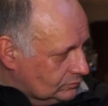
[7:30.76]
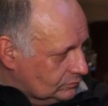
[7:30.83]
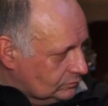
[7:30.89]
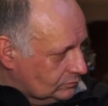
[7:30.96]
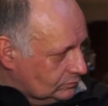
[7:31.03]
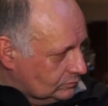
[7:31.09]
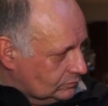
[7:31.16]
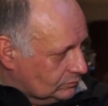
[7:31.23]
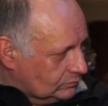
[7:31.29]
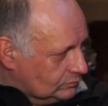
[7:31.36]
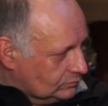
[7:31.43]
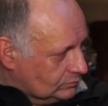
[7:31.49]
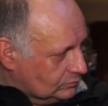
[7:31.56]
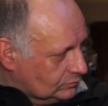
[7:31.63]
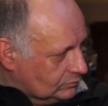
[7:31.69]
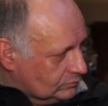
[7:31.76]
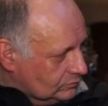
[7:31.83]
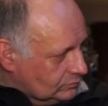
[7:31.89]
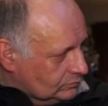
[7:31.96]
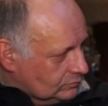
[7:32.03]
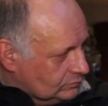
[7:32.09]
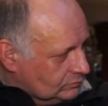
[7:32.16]

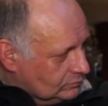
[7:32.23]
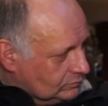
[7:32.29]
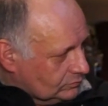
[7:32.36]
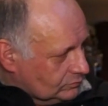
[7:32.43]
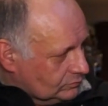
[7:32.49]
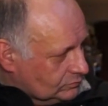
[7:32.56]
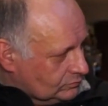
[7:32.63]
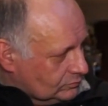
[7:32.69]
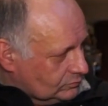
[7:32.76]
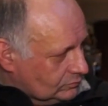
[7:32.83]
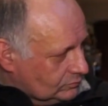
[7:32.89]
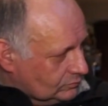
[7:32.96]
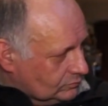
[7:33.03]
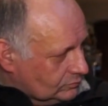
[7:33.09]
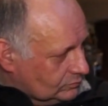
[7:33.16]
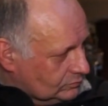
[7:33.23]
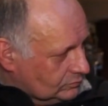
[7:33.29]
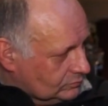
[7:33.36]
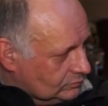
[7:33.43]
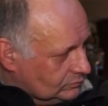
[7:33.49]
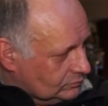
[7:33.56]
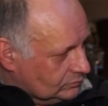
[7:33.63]

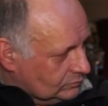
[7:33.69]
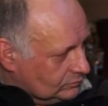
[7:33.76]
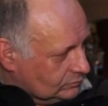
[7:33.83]
This person isn't speaking.